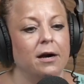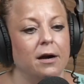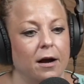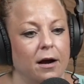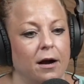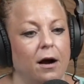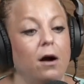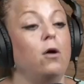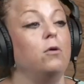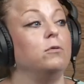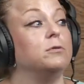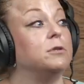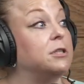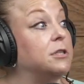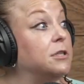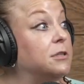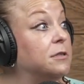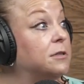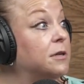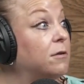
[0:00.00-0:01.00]
Oh,
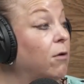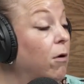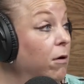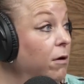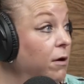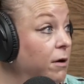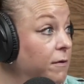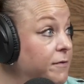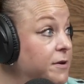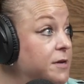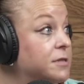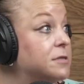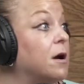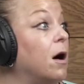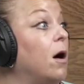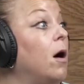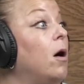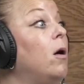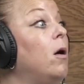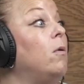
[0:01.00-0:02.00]
she's the archivist.
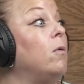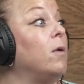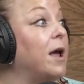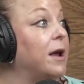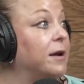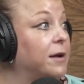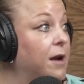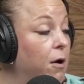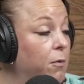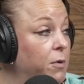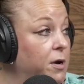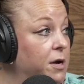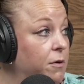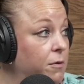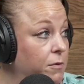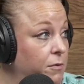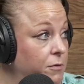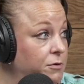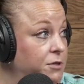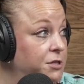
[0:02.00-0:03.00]
Oh, okay. Now we know
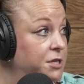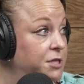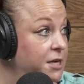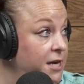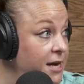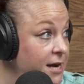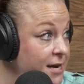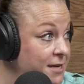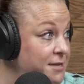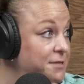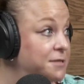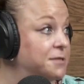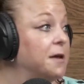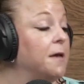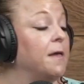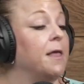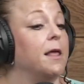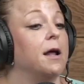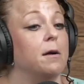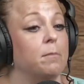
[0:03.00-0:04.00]
who she is.
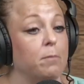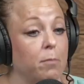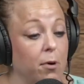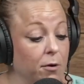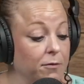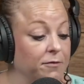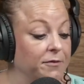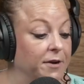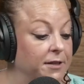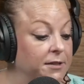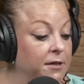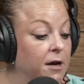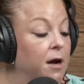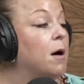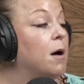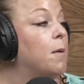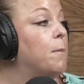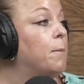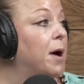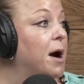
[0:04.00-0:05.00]
Perfect.
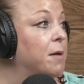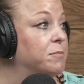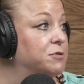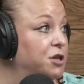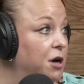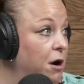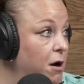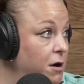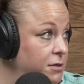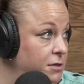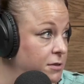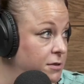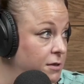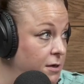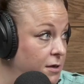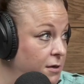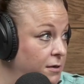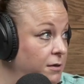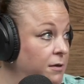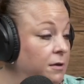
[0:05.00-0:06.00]
Bob
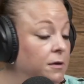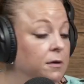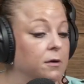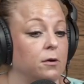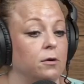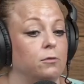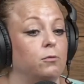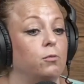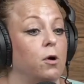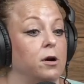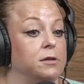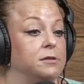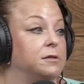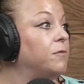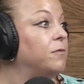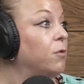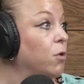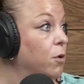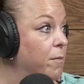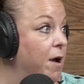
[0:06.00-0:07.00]
Johnson, who was a
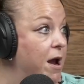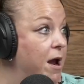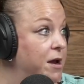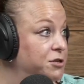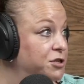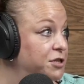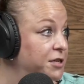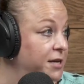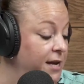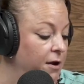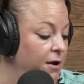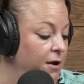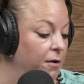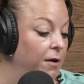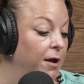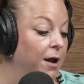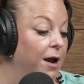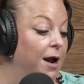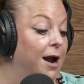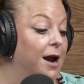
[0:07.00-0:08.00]
former engineer,
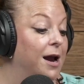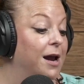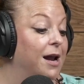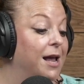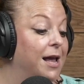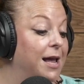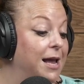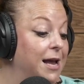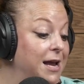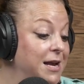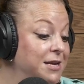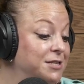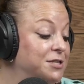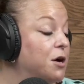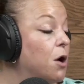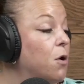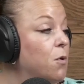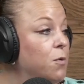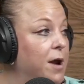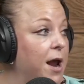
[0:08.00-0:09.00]
he
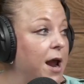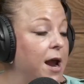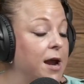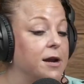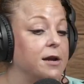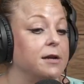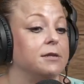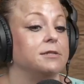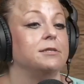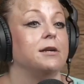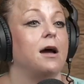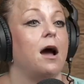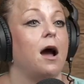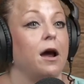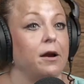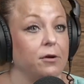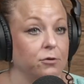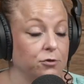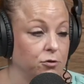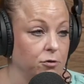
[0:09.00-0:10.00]
donated
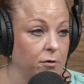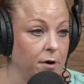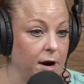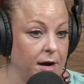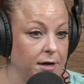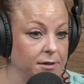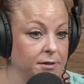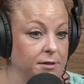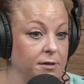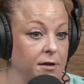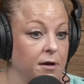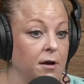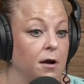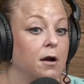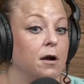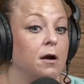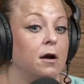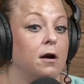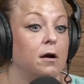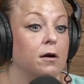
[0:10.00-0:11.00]
tire treads
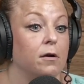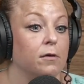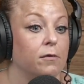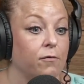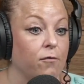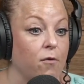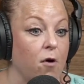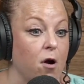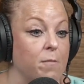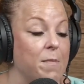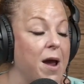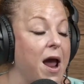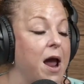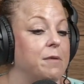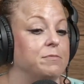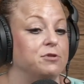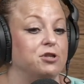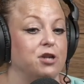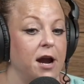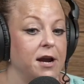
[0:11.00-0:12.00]
from
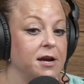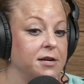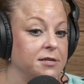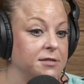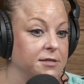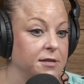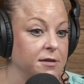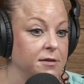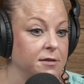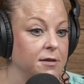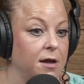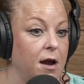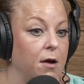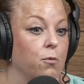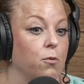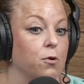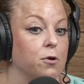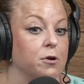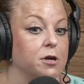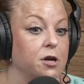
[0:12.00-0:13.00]
Abe Jenkinson
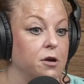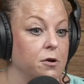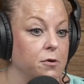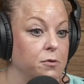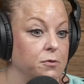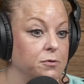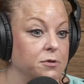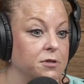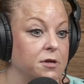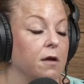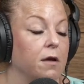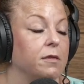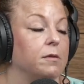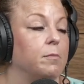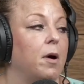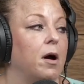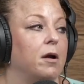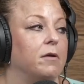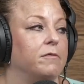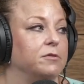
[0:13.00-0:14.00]
that were used on the
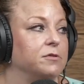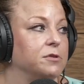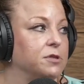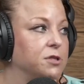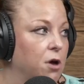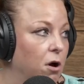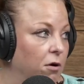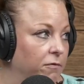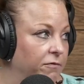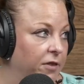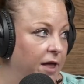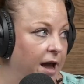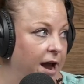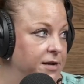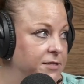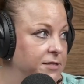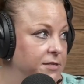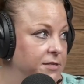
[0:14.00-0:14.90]
Bonneville salt flats.